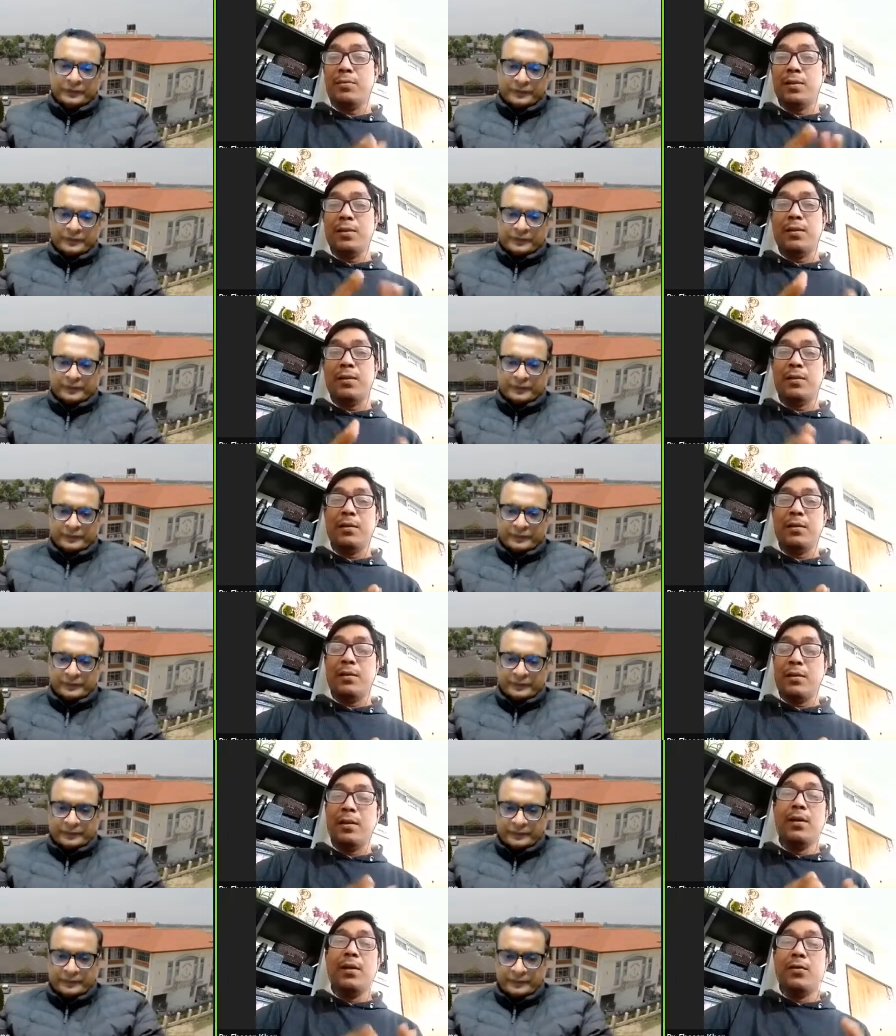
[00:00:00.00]
Speaker 1: no session
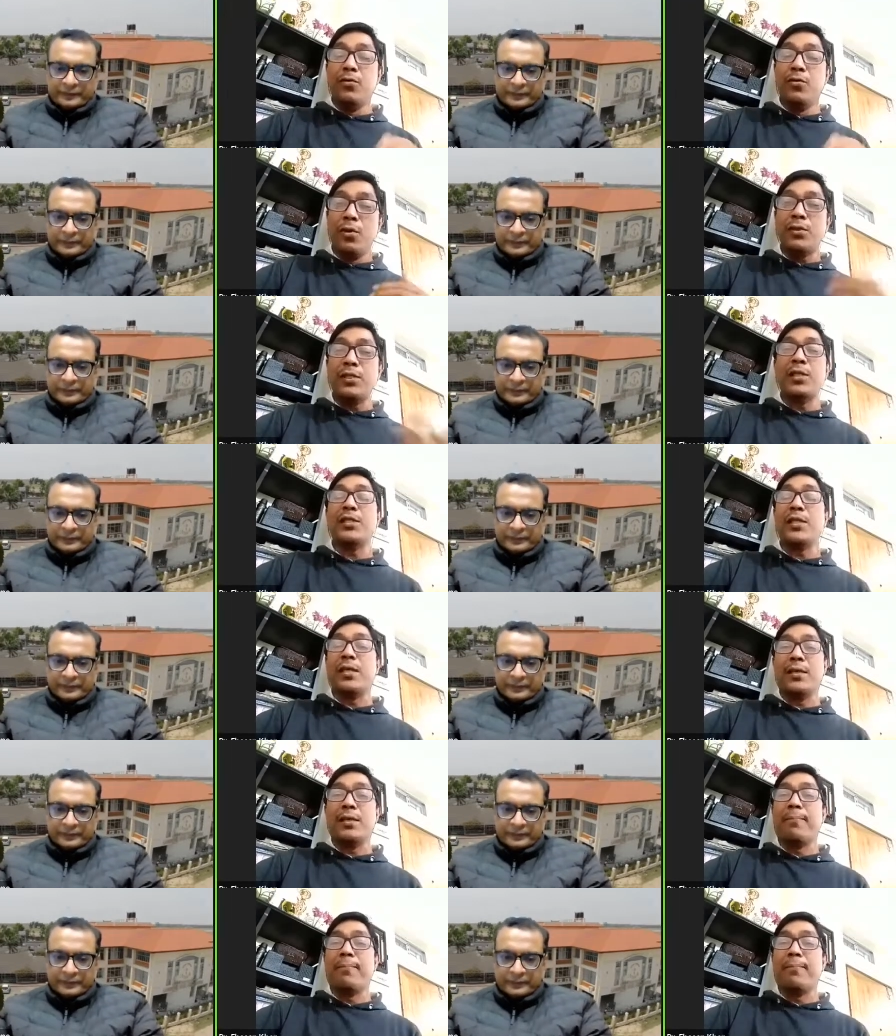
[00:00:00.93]

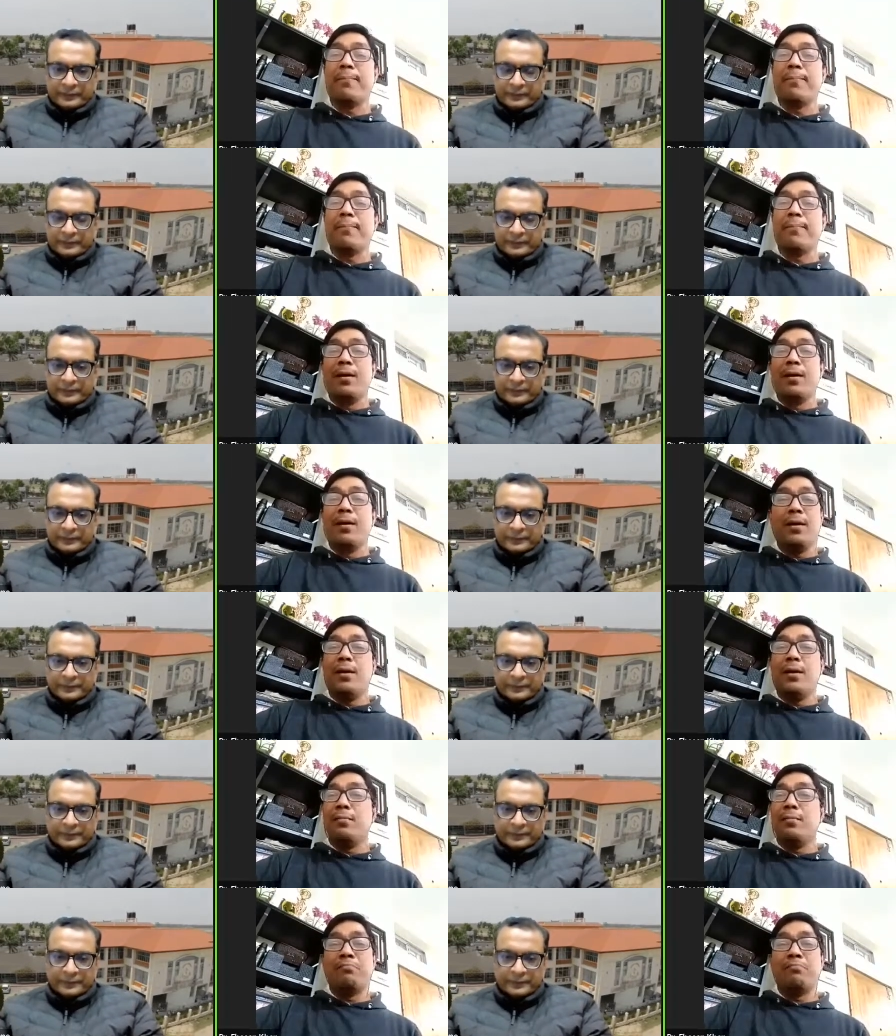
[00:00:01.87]
um, ultimately
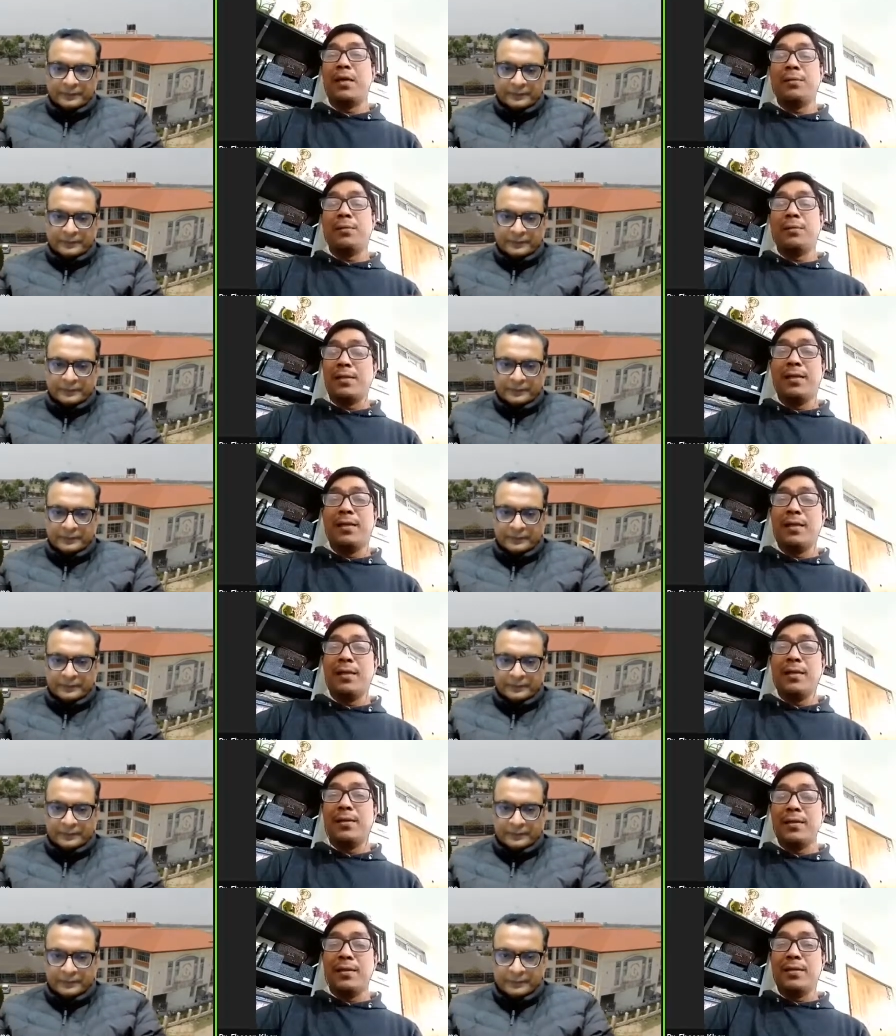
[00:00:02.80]
it becomes
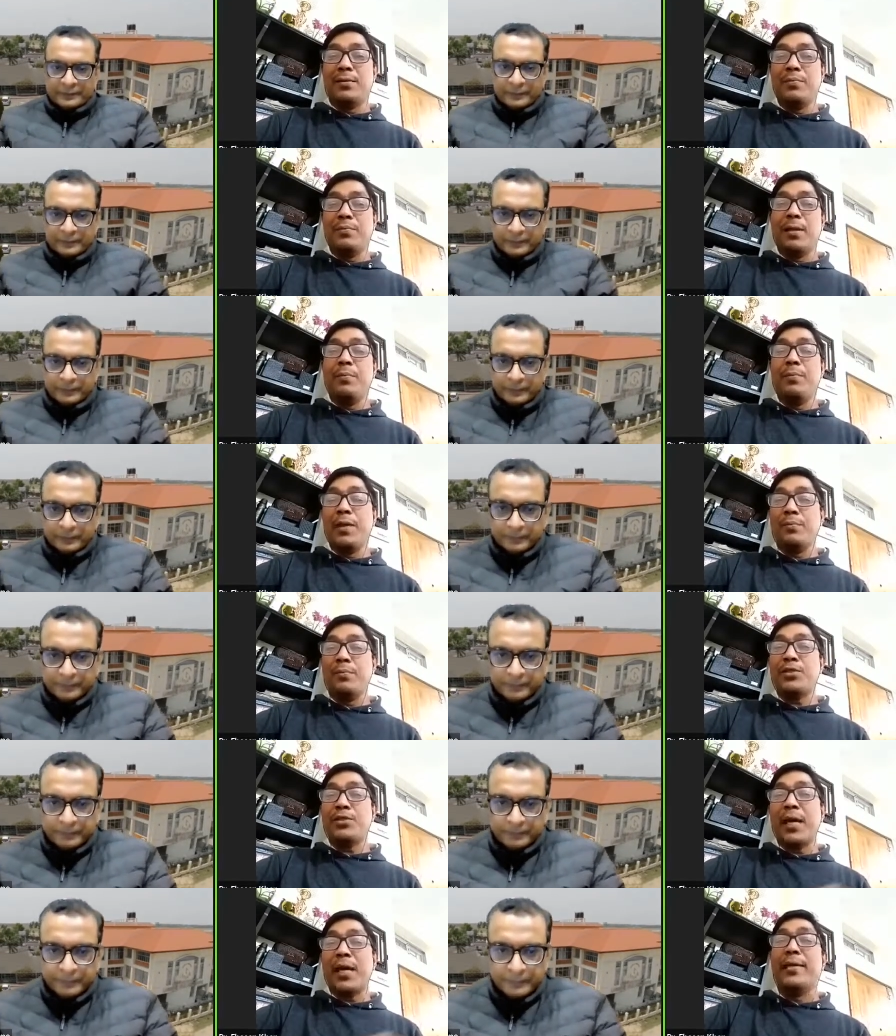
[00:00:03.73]
shiny.
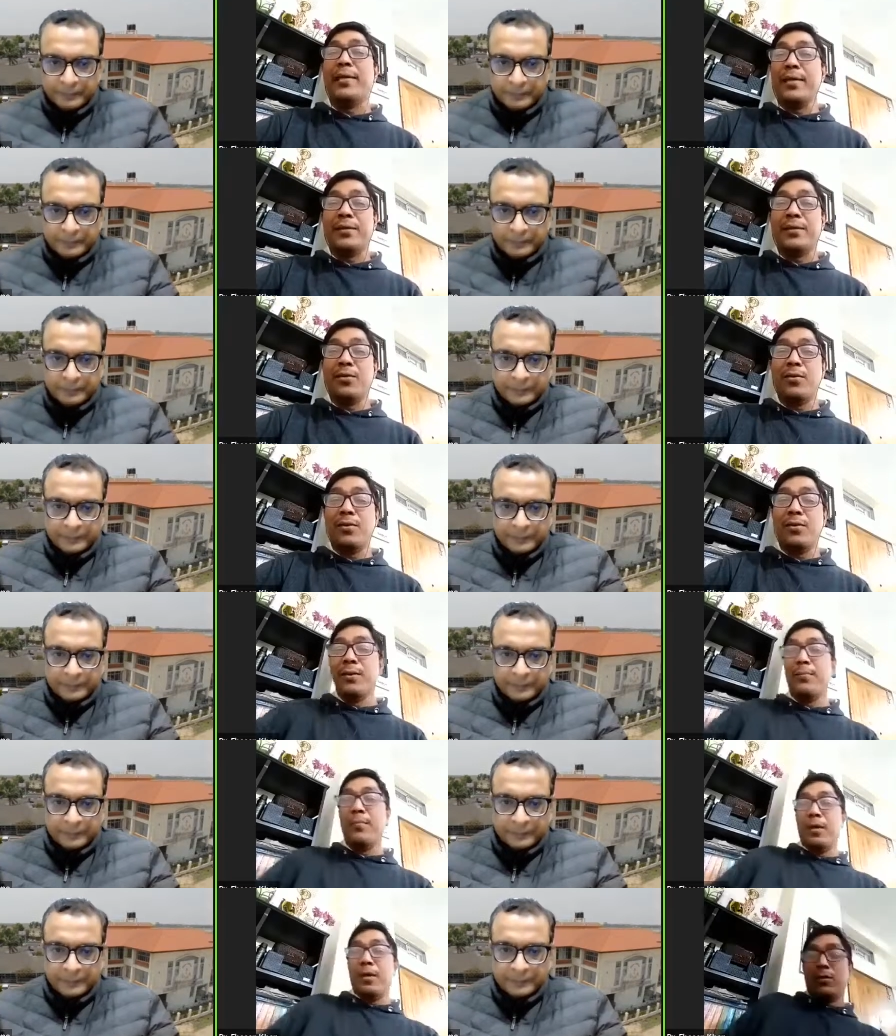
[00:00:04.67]
So I
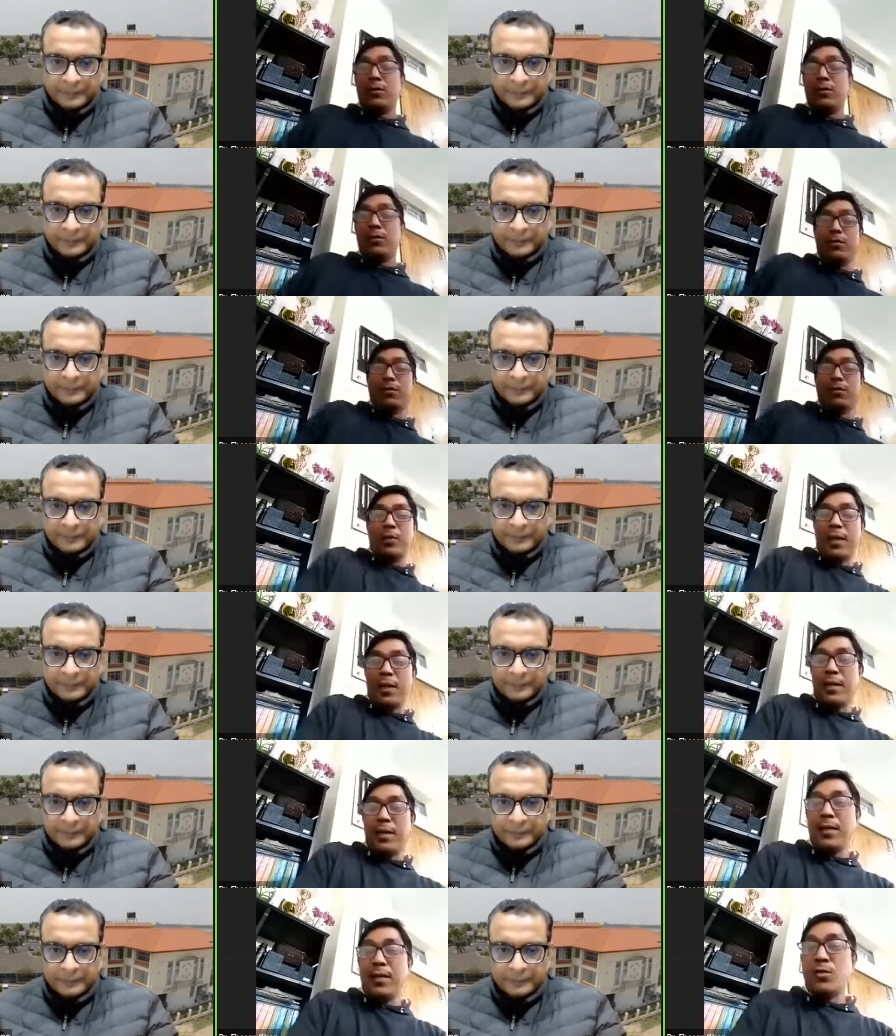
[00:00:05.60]
like to offer
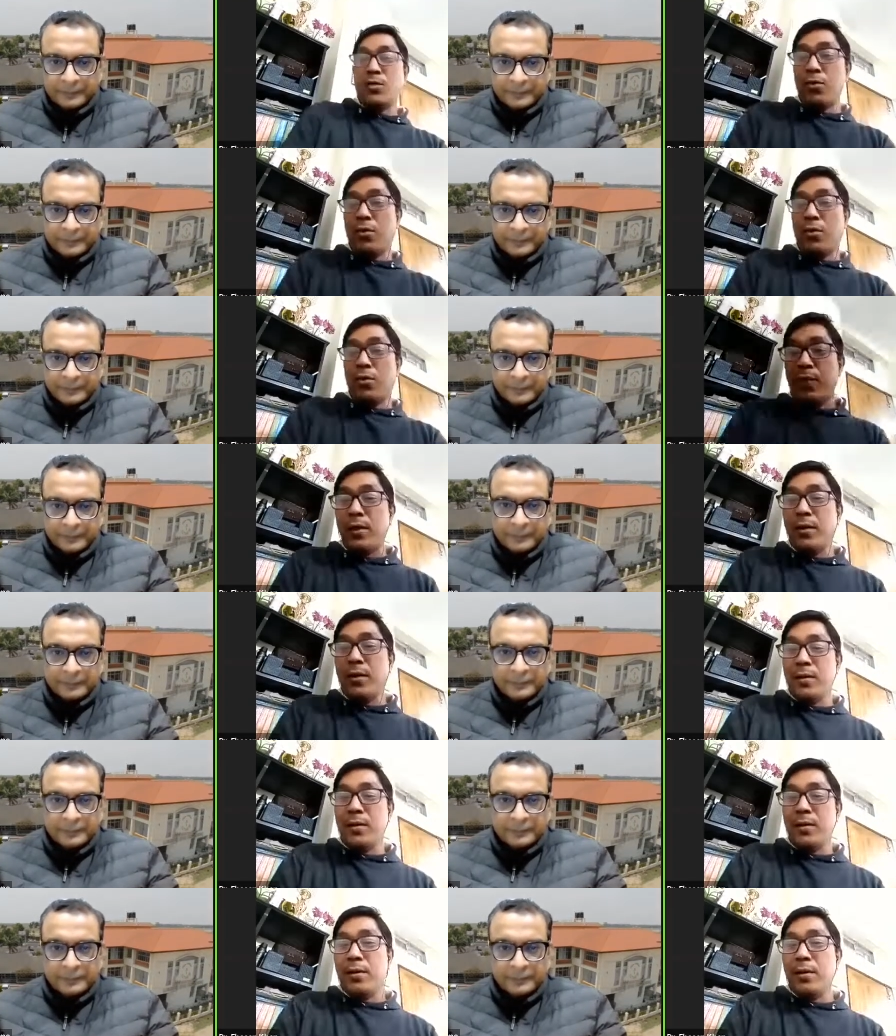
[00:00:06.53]
uh,
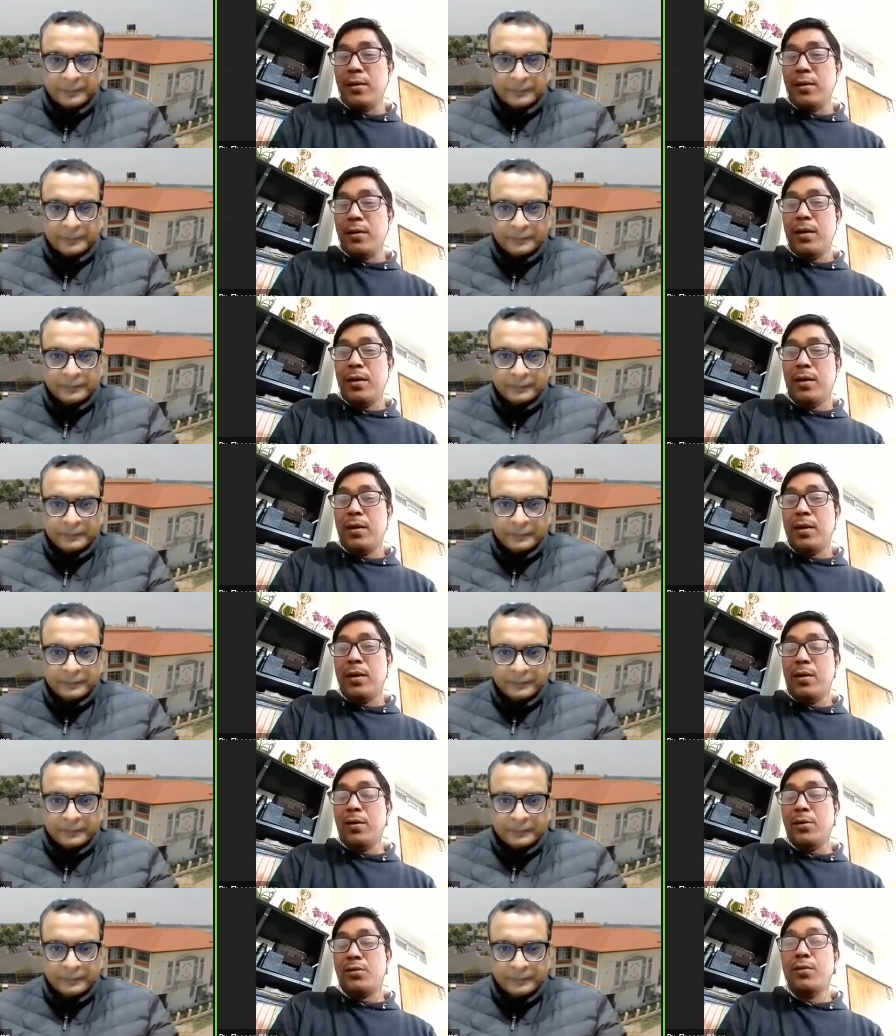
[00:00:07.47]
our today's speaker,
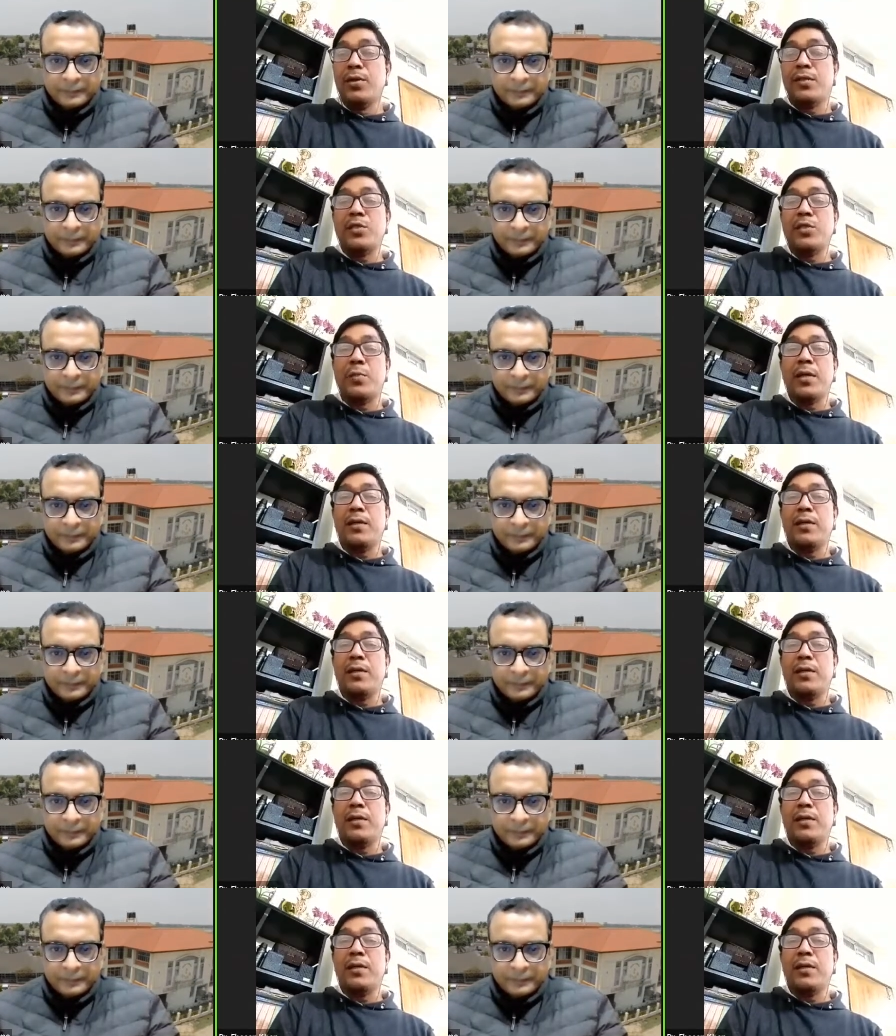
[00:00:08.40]
Dr. Gyanendra,